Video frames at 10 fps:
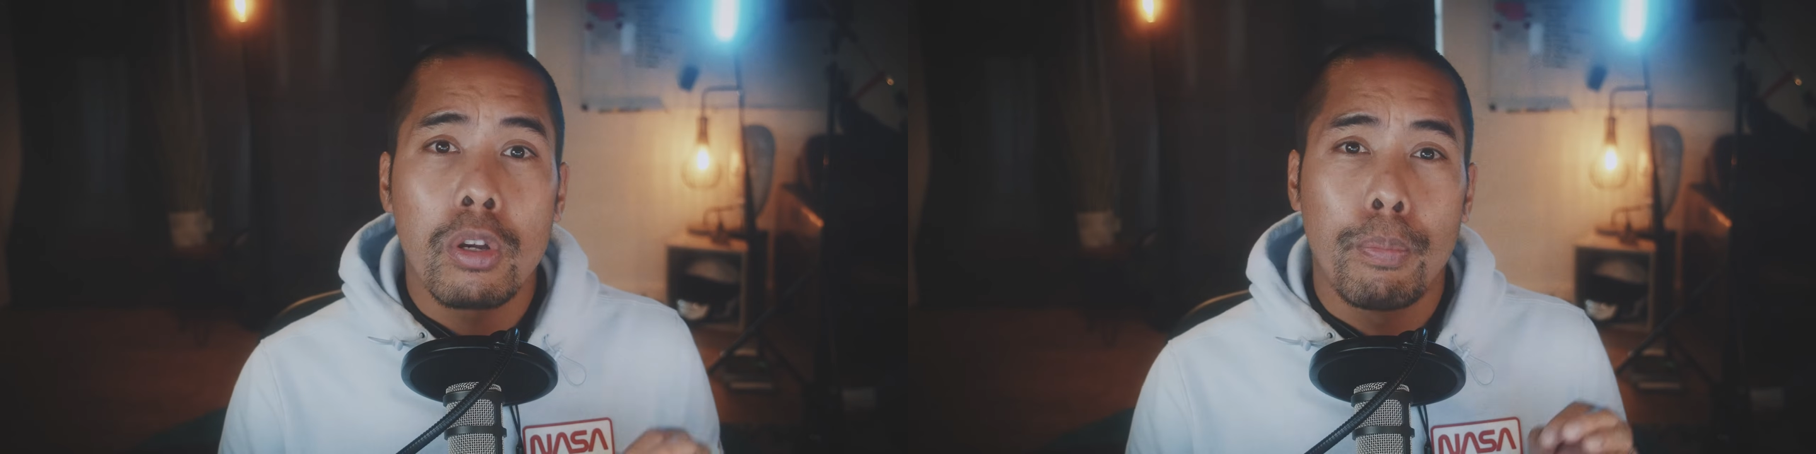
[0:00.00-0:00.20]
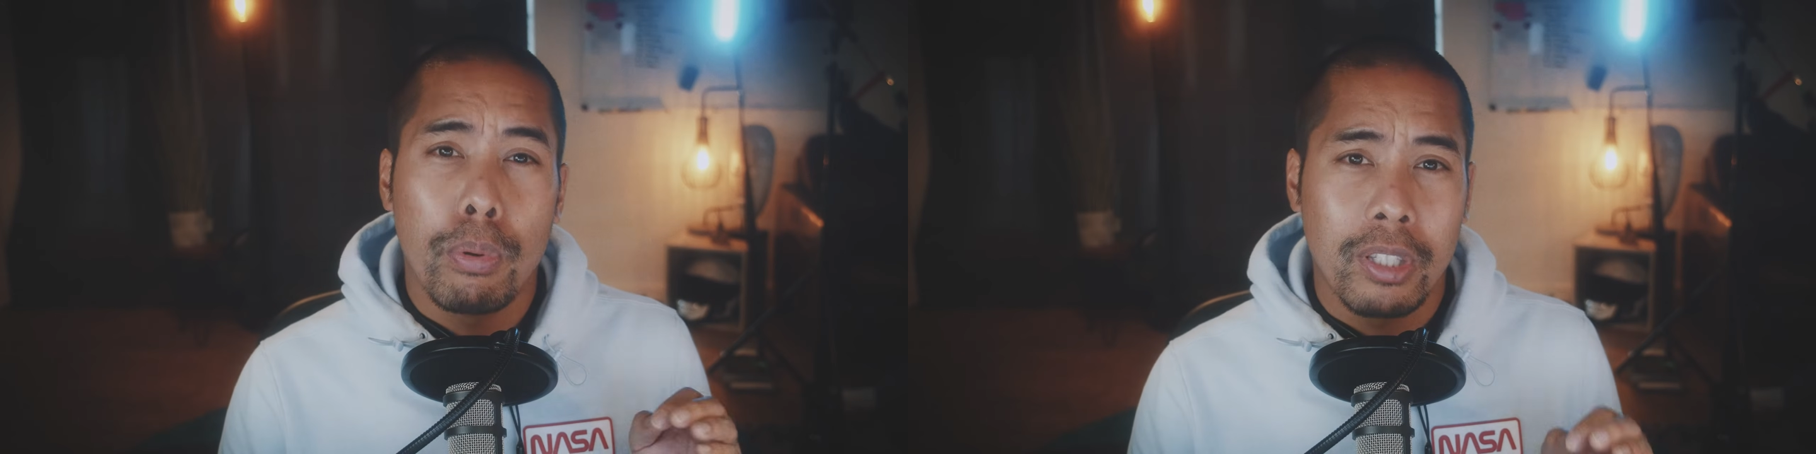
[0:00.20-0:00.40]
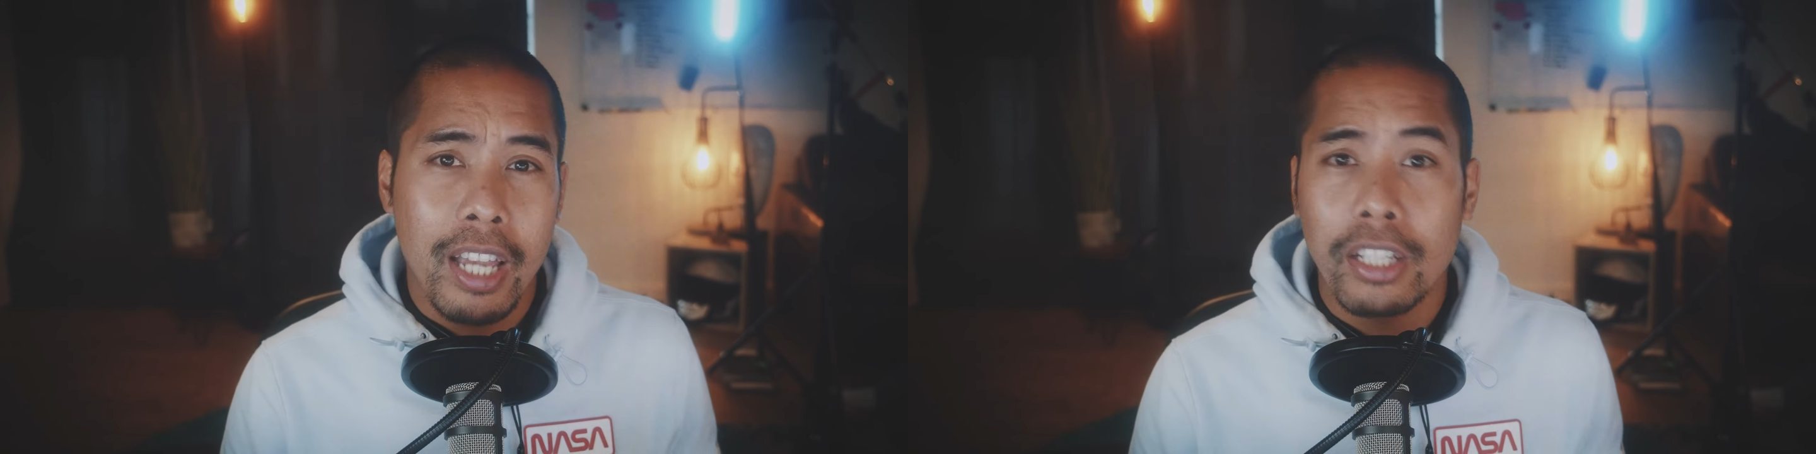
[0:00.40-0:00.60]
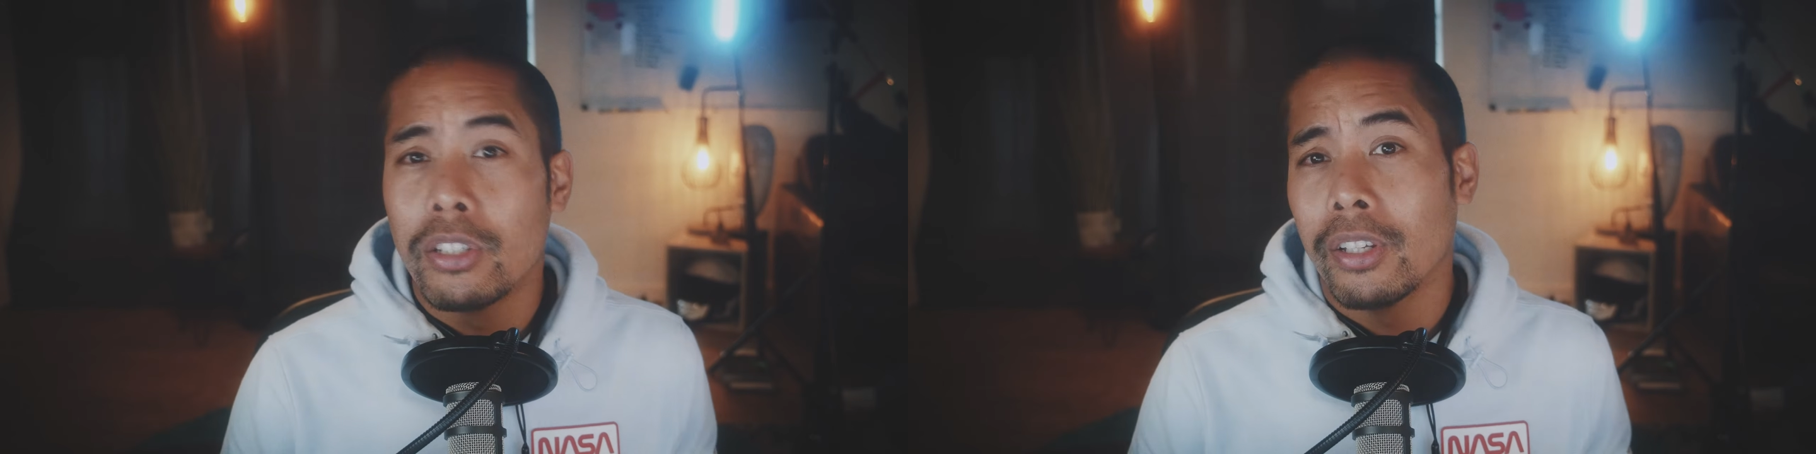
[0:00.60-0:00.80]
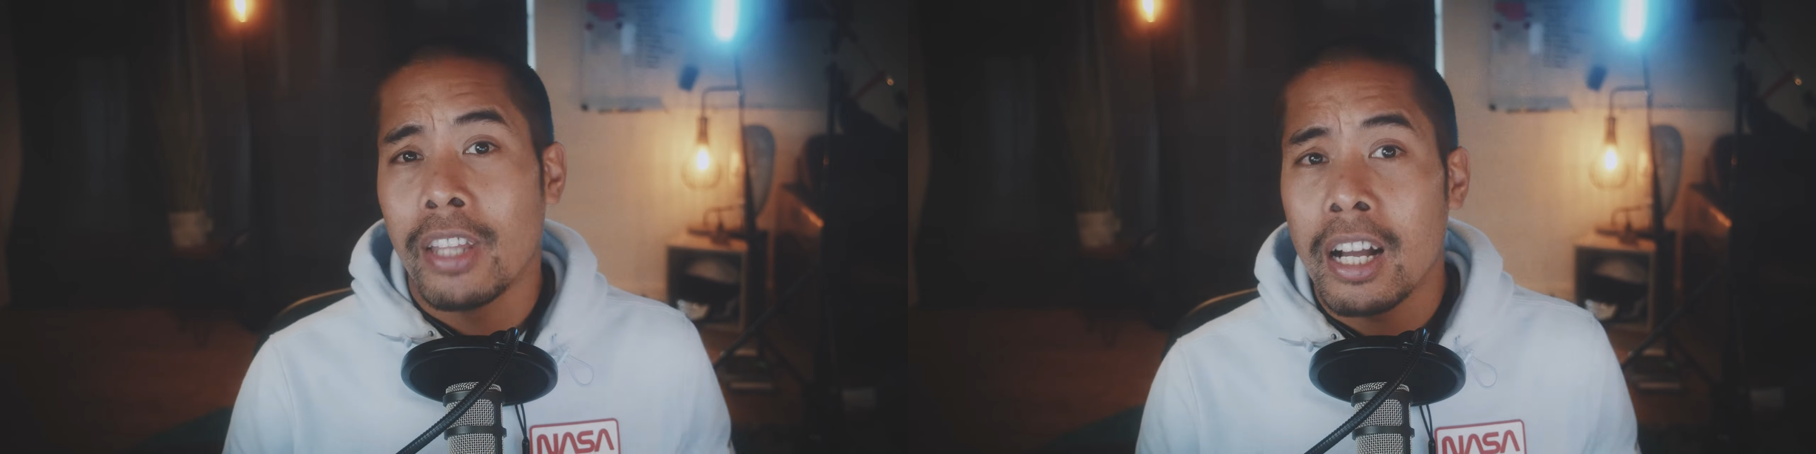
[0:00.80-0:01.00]
to protect
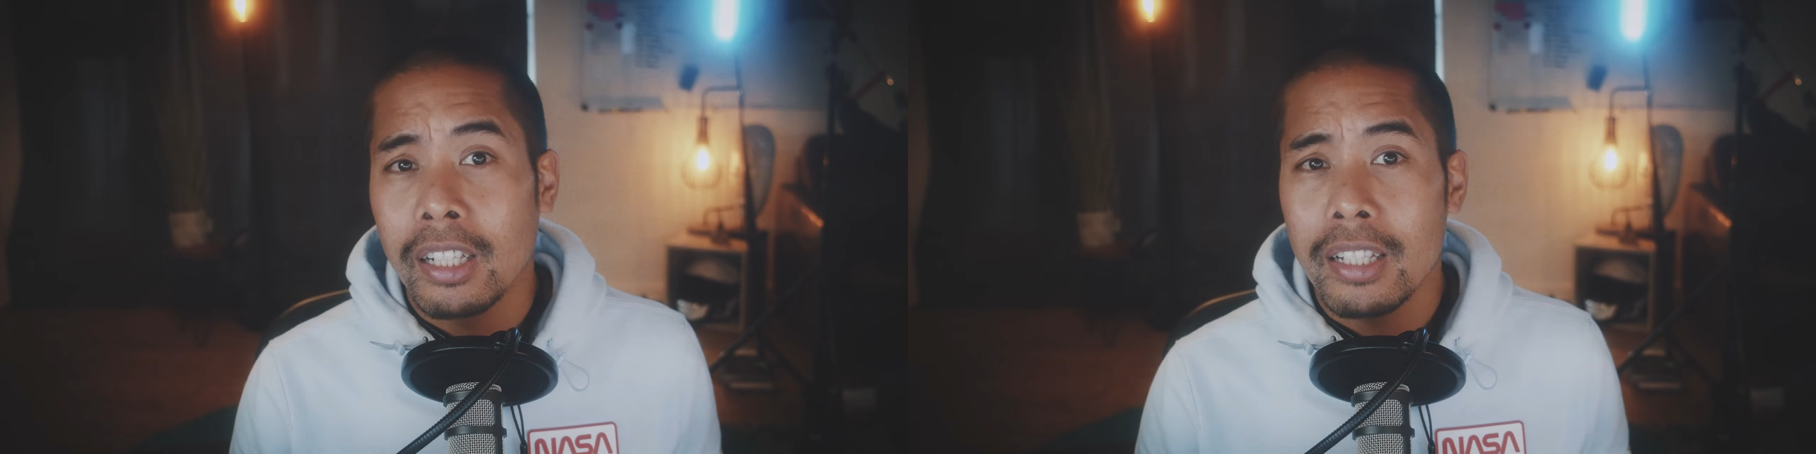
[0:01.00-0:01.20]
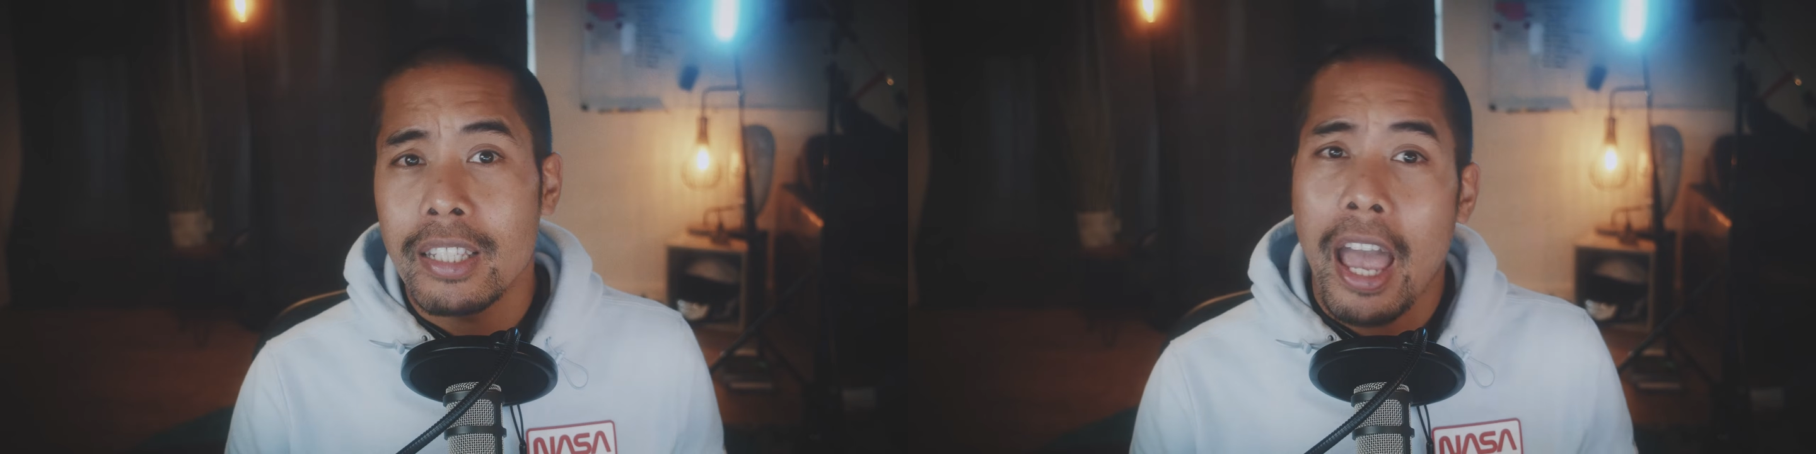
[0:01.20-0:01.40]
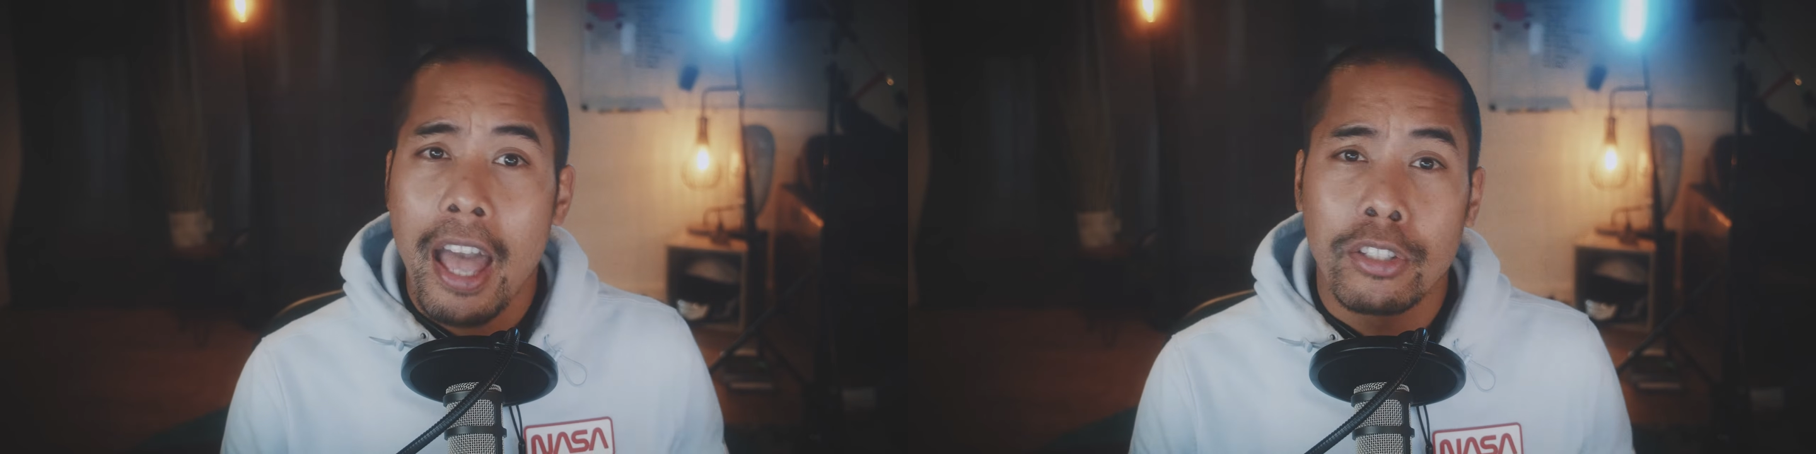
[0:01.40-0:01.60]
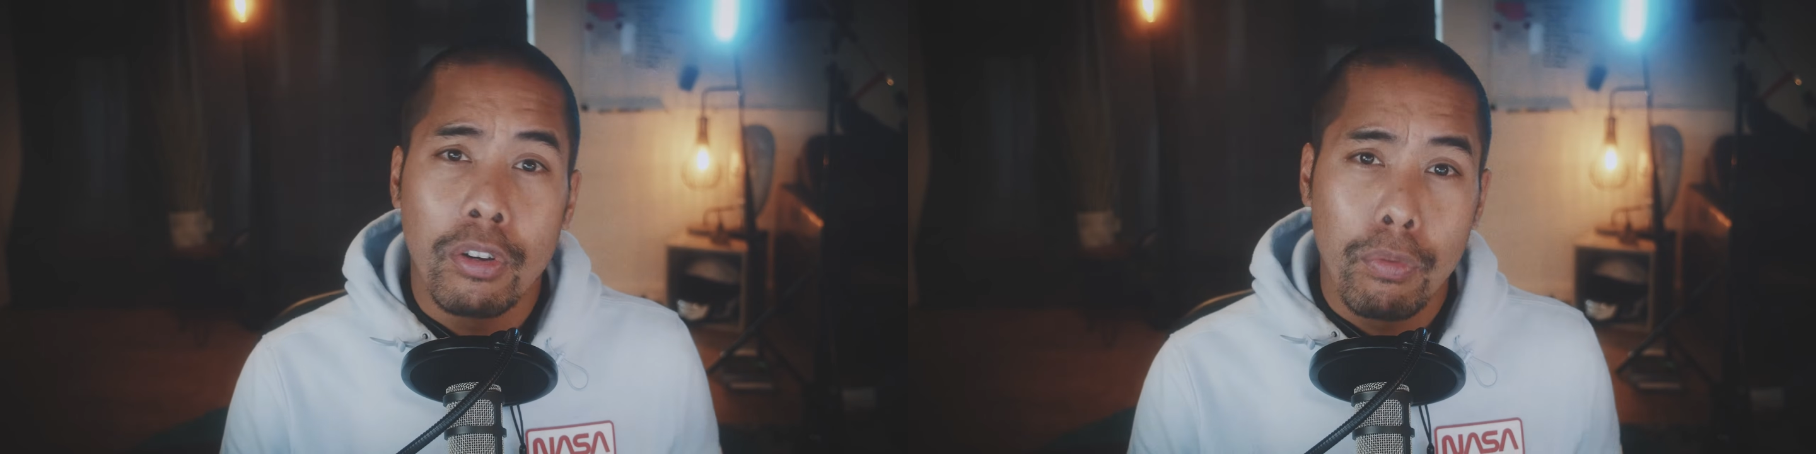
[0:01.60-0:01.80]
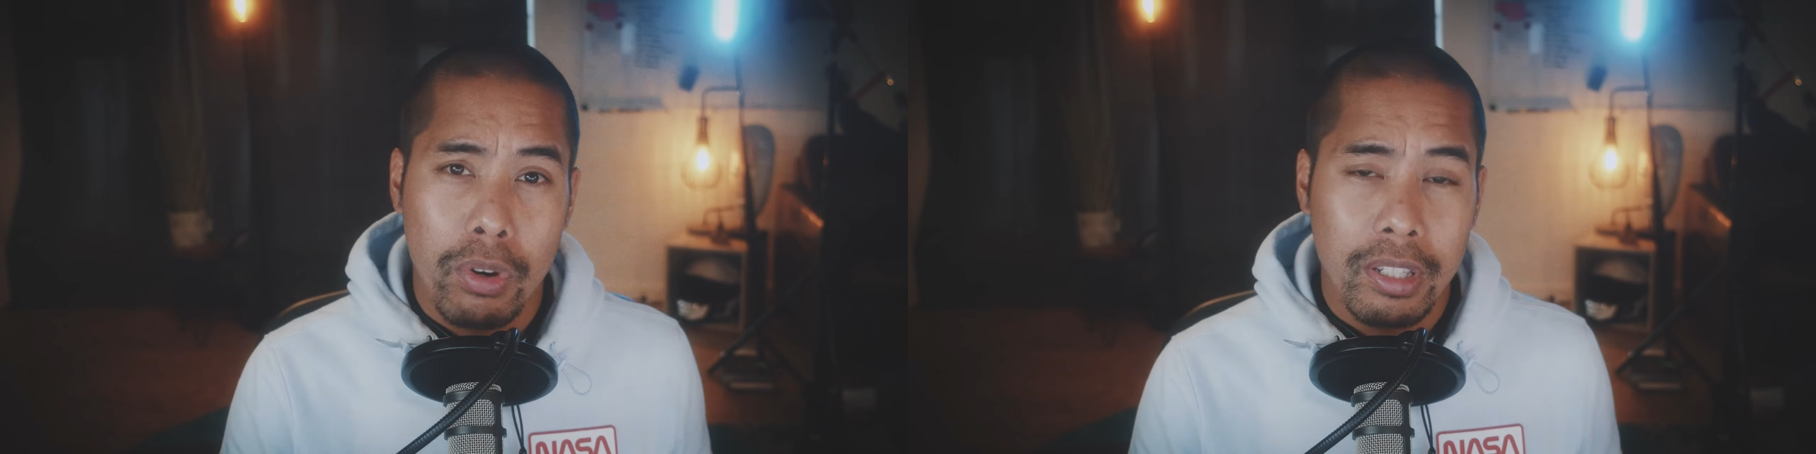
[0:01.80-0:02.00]
your knuckles and
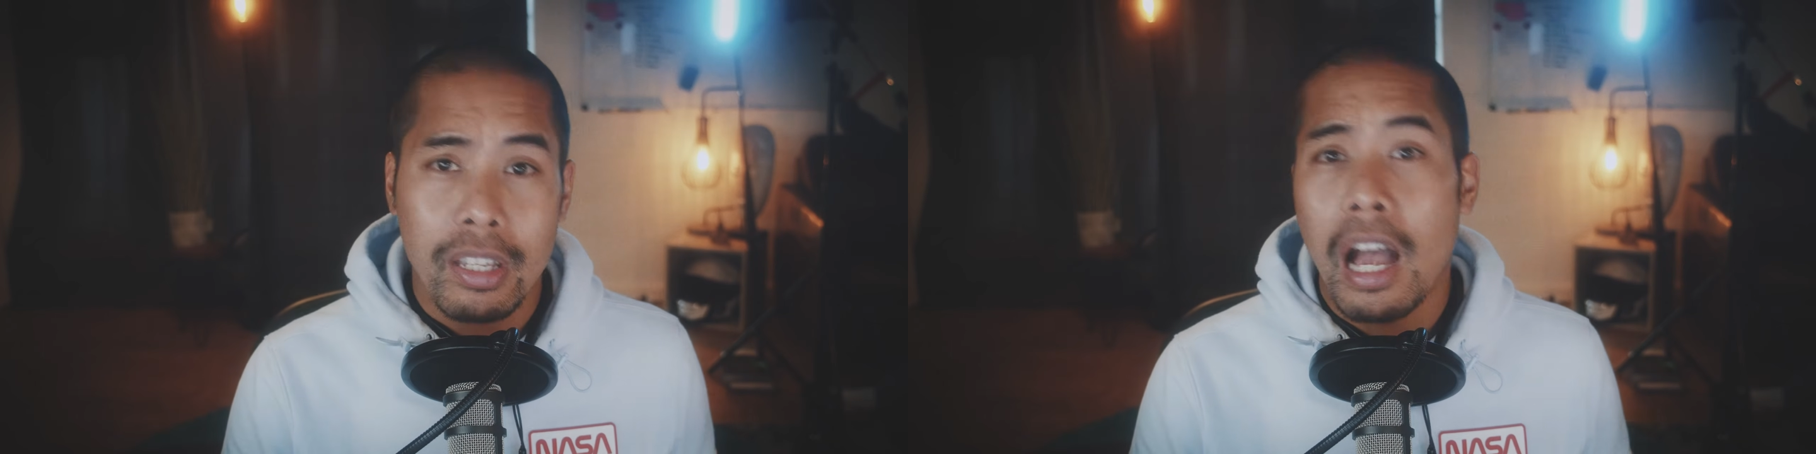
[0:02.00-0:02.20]
your wrist.